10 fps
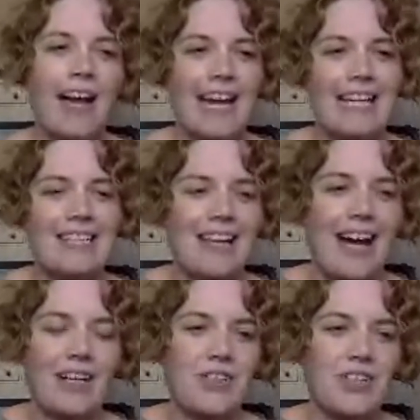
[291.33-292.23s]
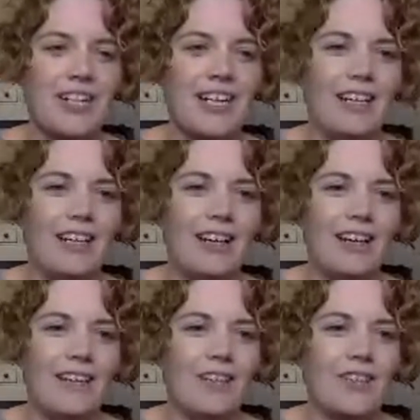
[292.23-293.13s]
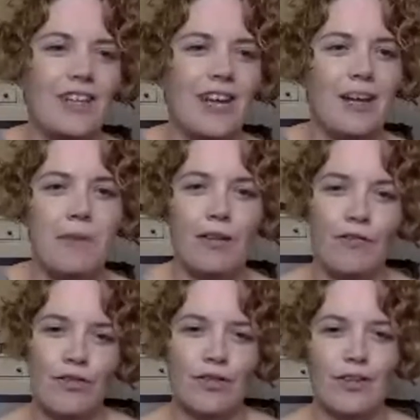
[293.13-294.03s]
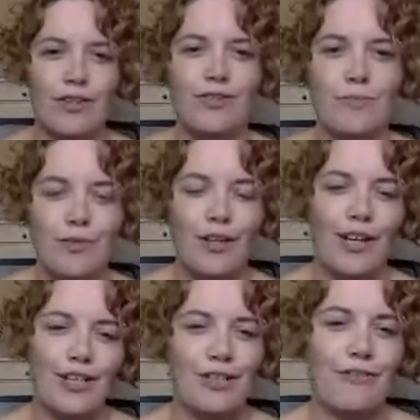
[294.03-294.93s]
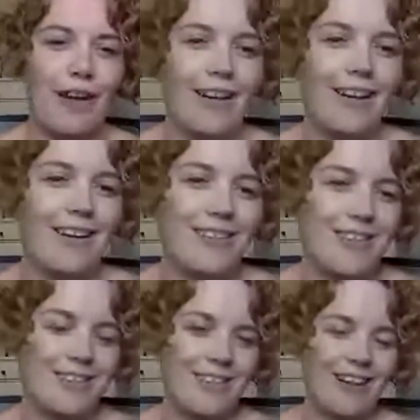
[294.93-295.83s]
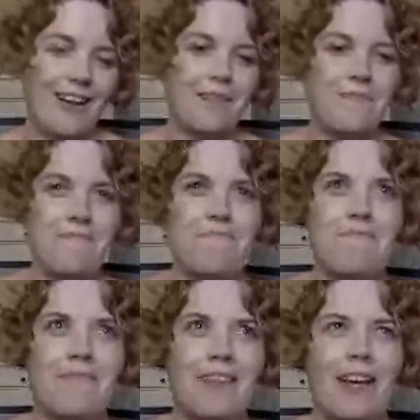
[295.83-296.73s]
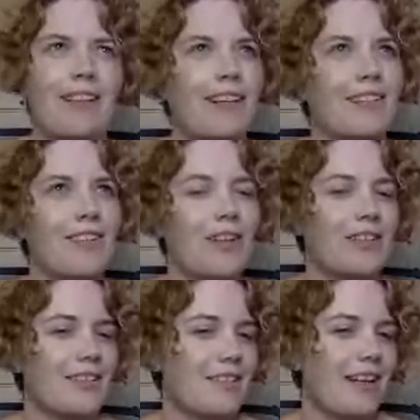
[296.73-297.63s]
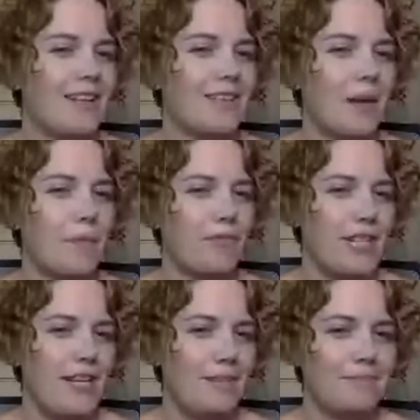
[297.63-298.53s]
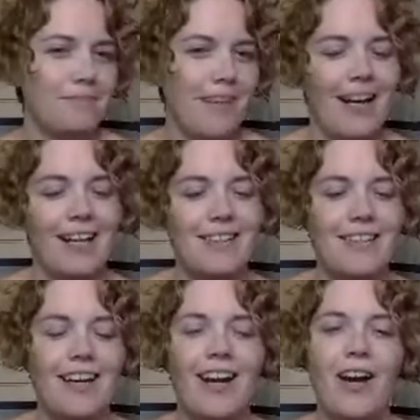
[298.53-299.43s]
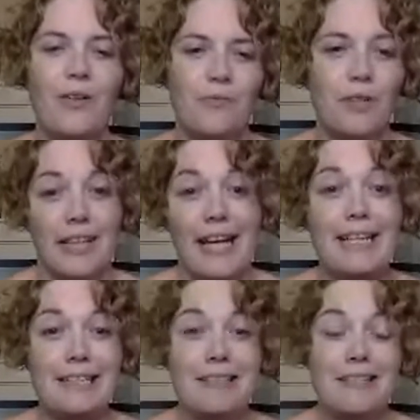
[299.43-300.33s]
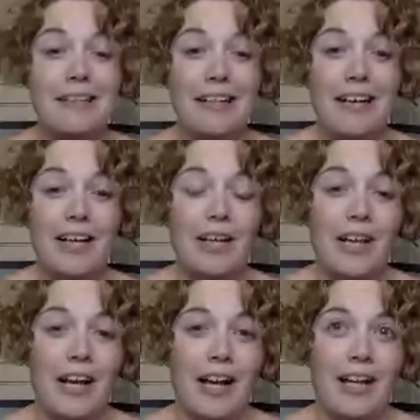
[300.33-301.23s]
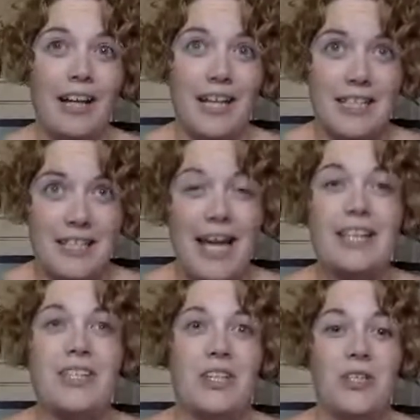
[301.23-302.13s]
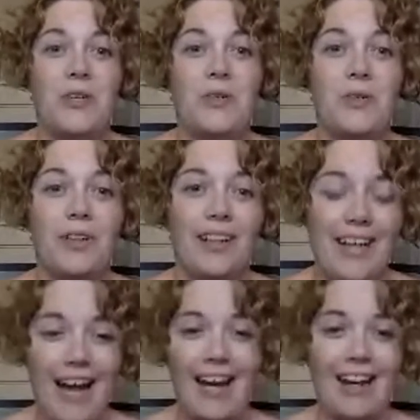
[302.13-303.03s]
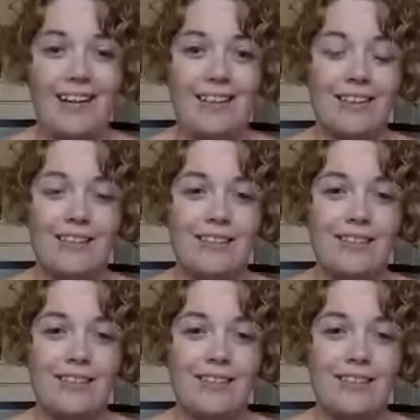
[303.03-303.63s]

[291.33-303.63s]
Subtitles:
it's actually there's an animated version on YouTube. You can actually find it, and it's I think it's called Consent is a Cup of Tea. And it relates consent to getting